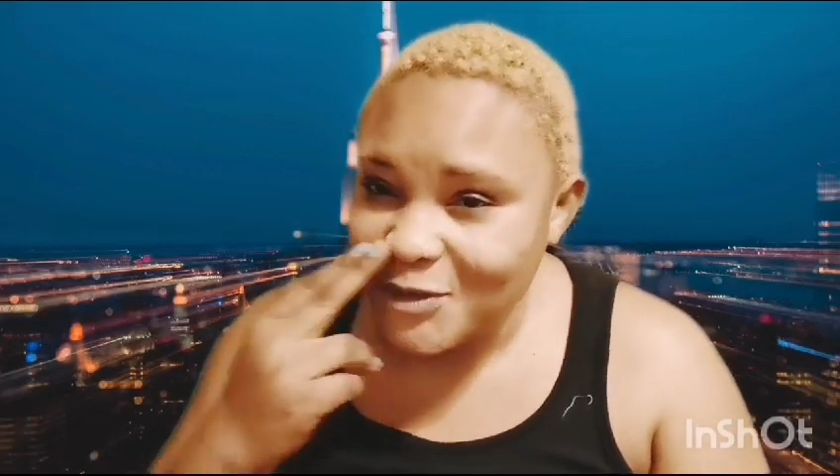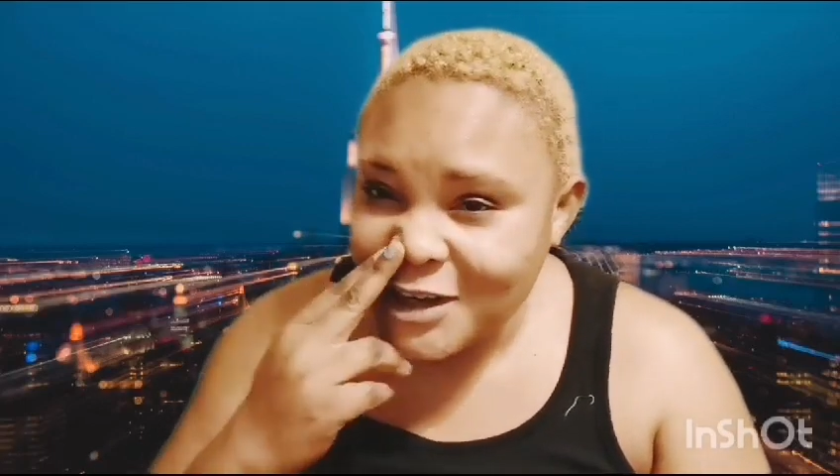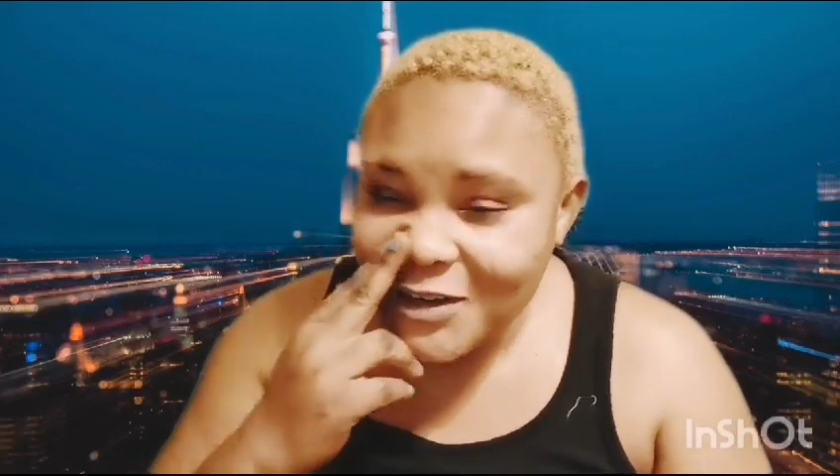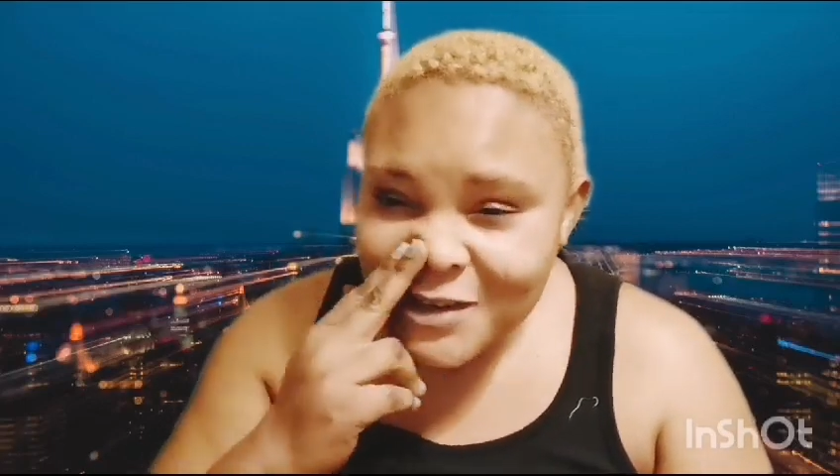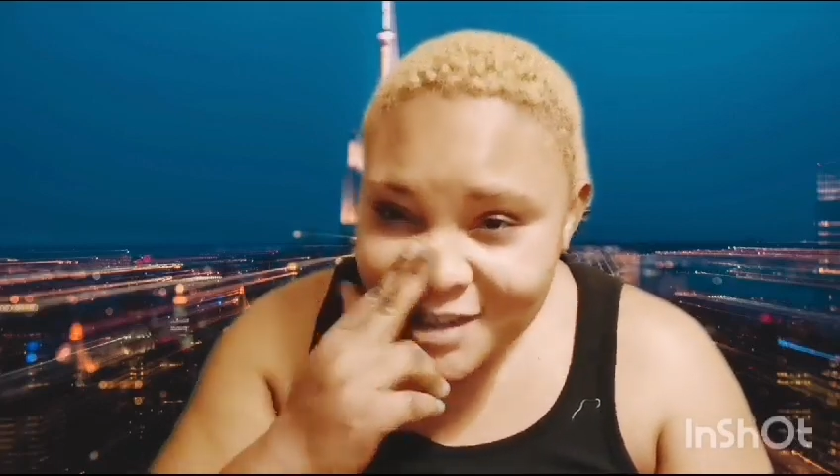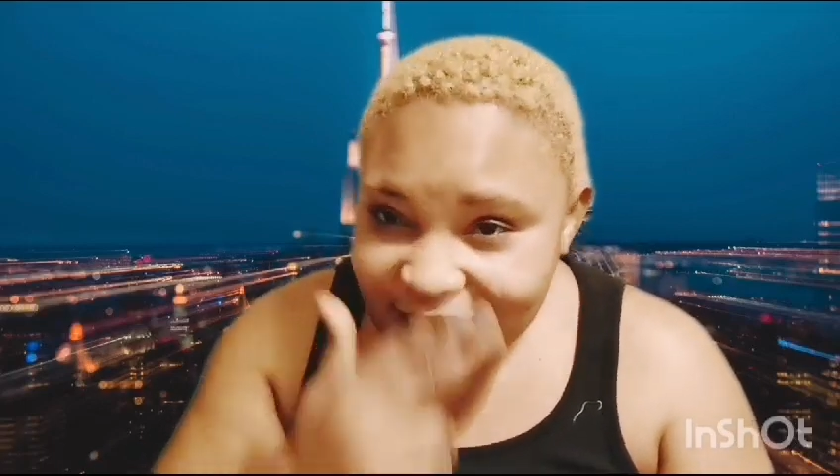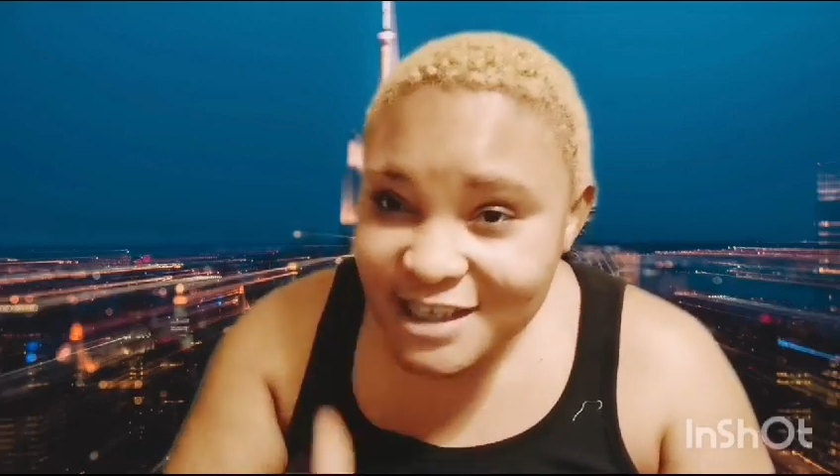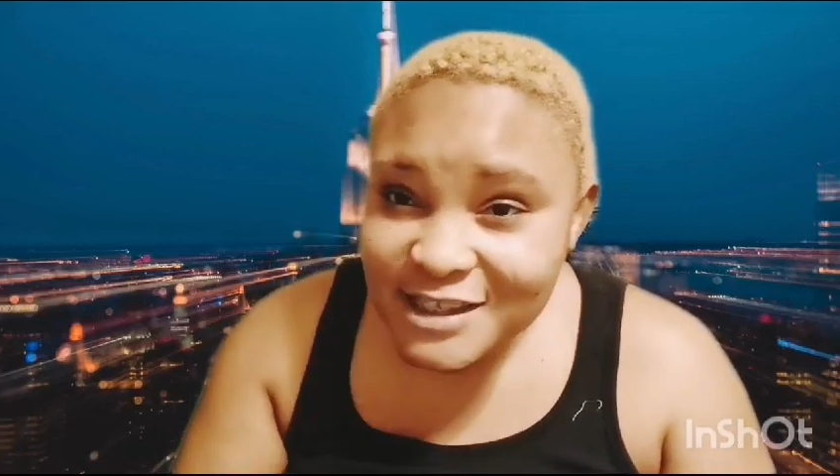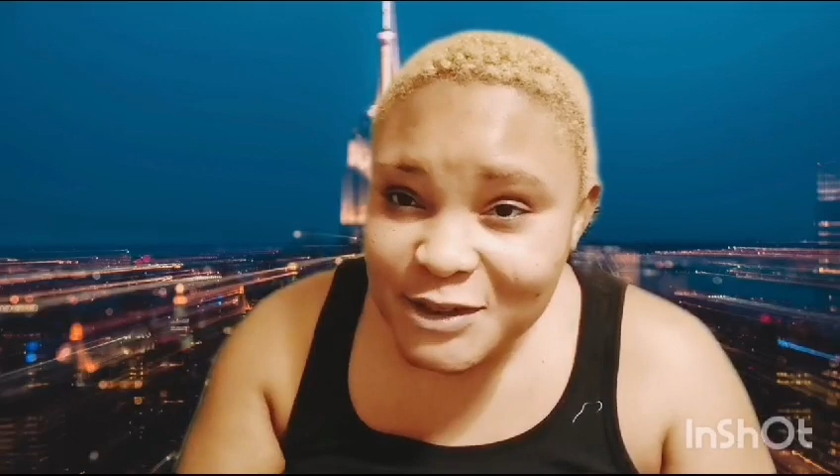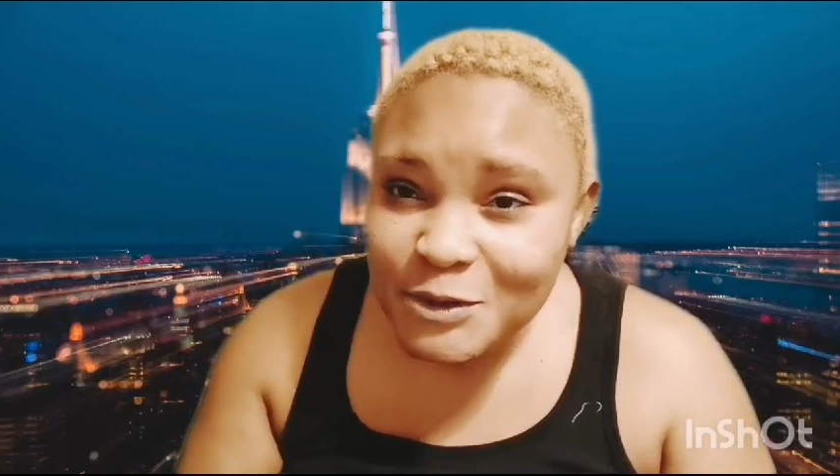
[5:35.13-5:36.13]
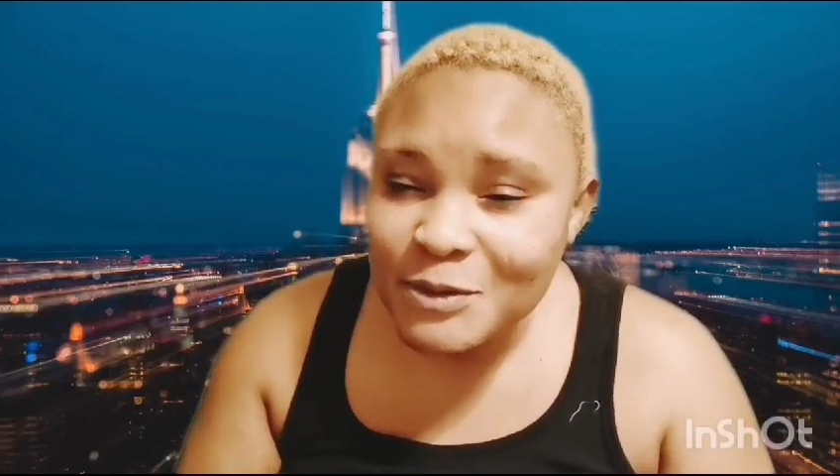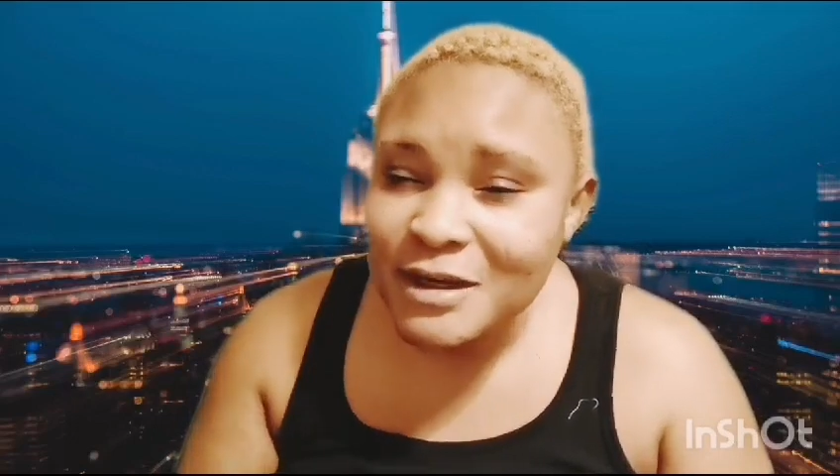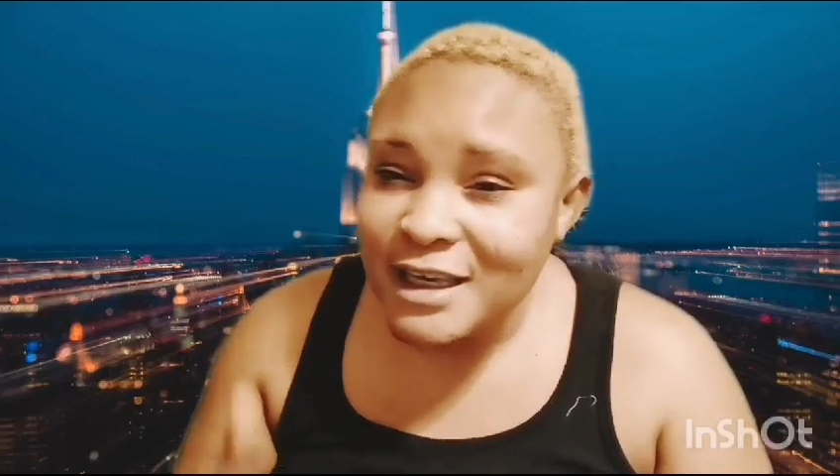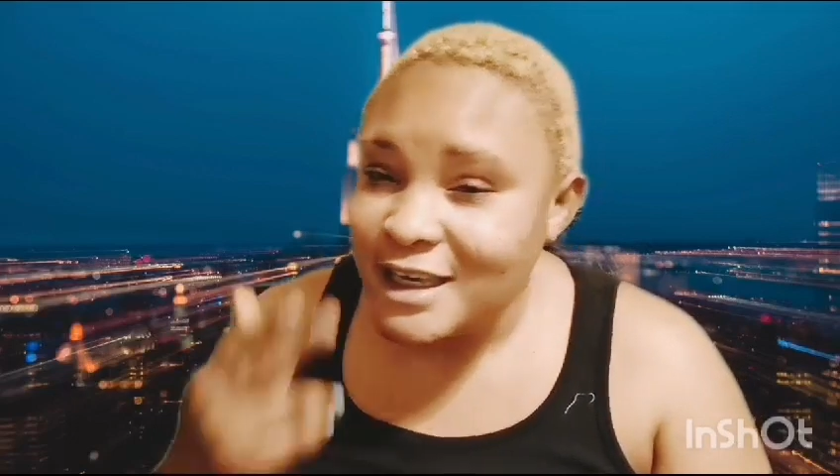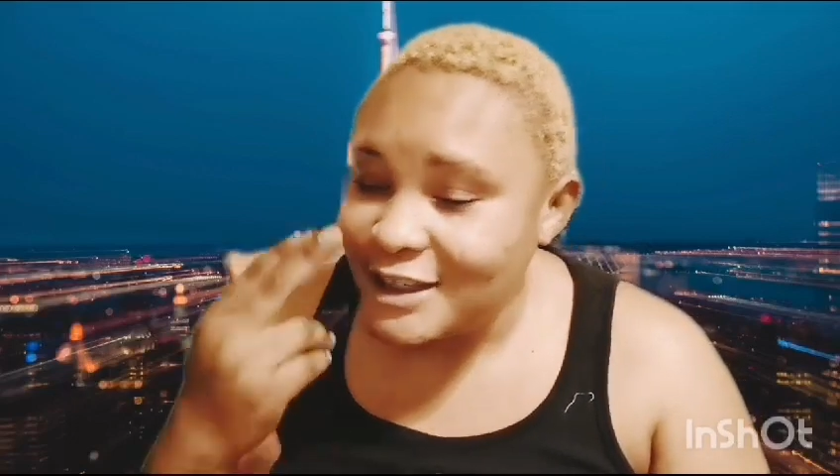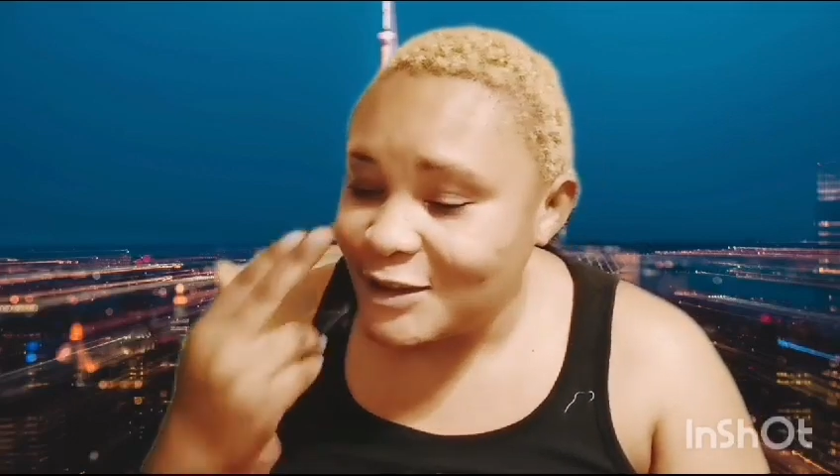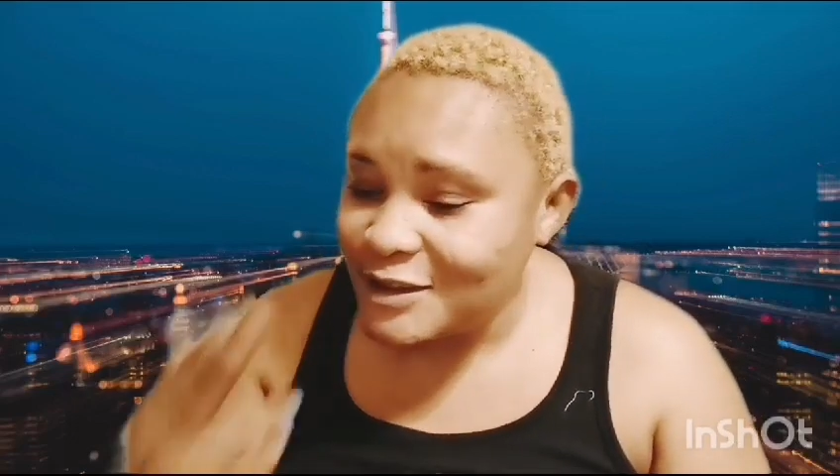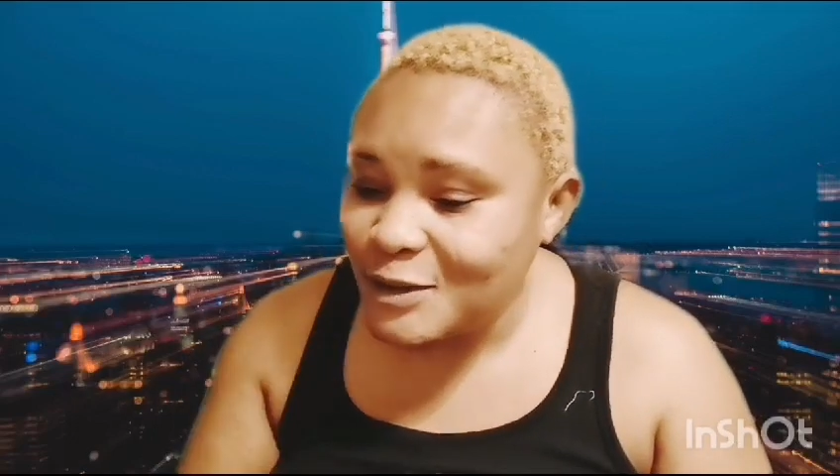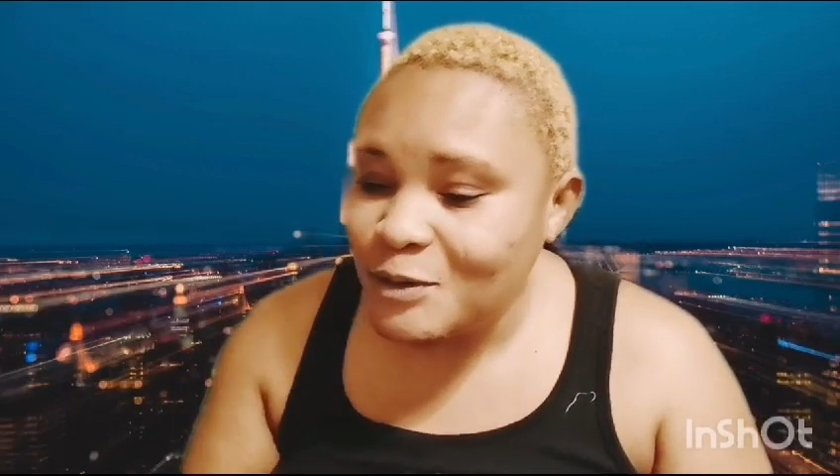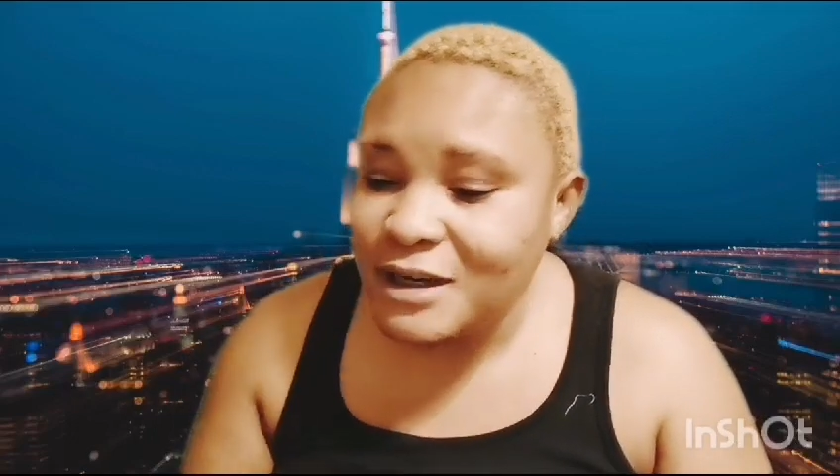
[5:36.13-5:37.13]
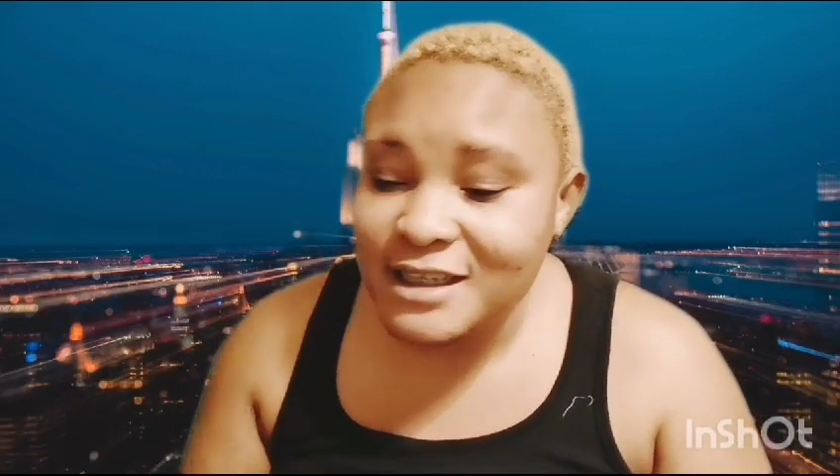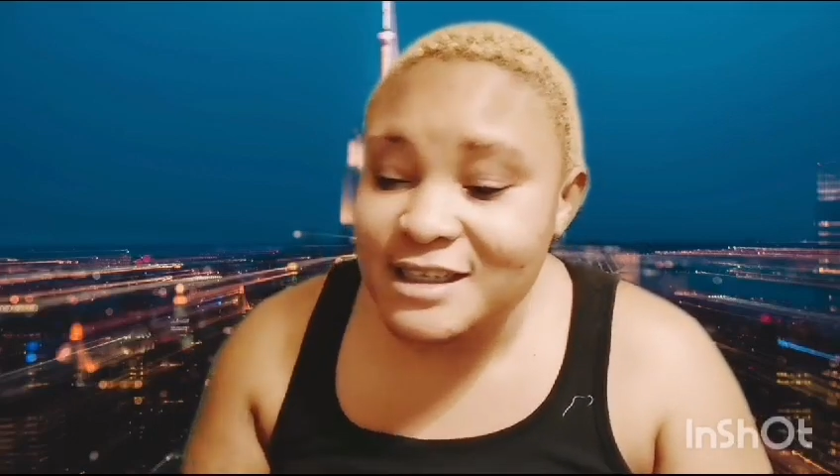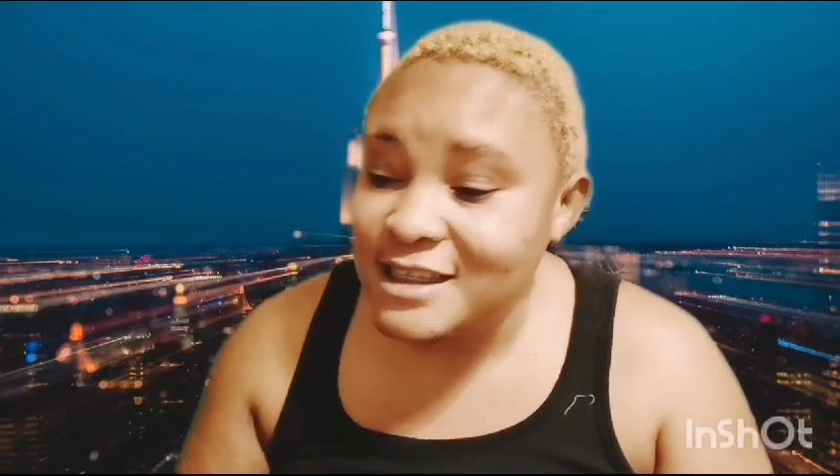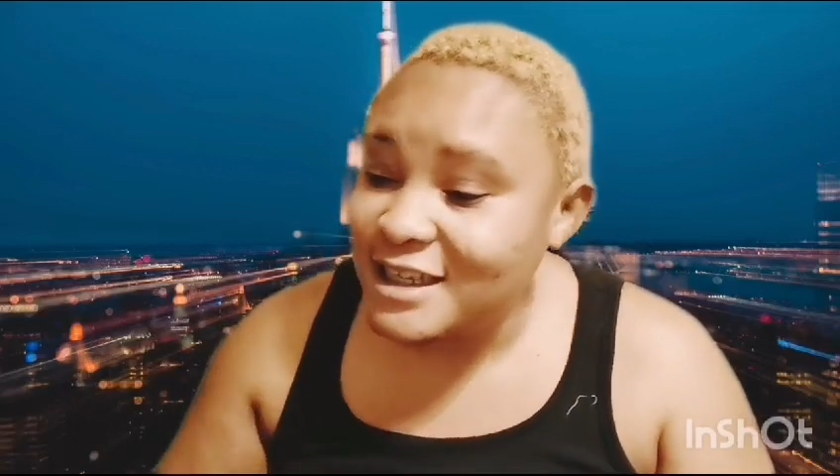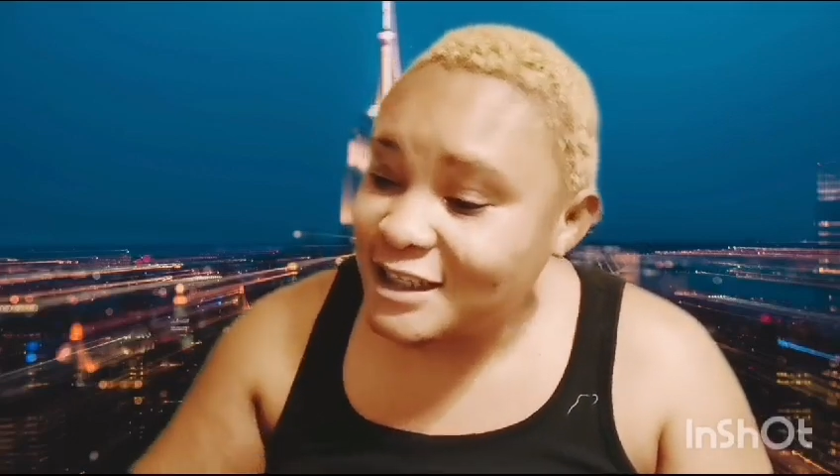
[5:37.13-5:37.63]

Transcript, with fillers: when God sees you, He doesn't look at the sin.